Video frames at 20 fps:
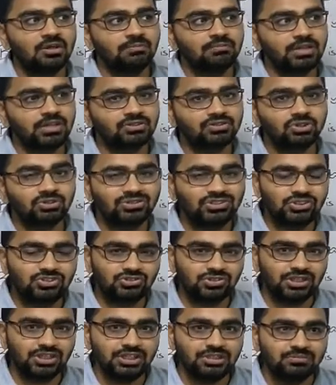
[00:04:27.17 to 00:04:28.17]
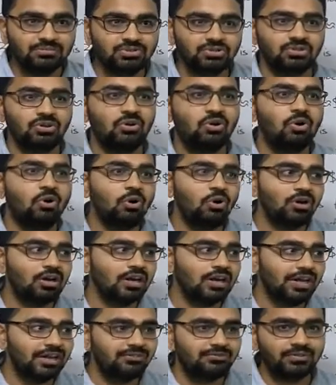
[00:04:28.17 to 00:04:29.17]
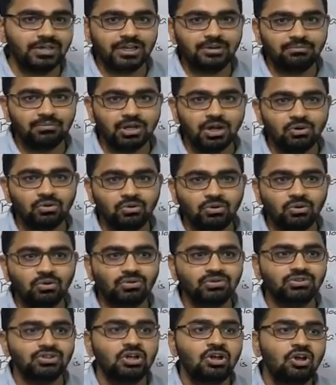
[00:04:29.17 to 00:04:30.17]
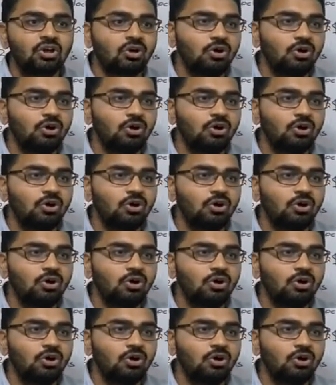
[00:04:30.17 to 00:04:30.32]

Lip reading: based on streams or lifetime downloads,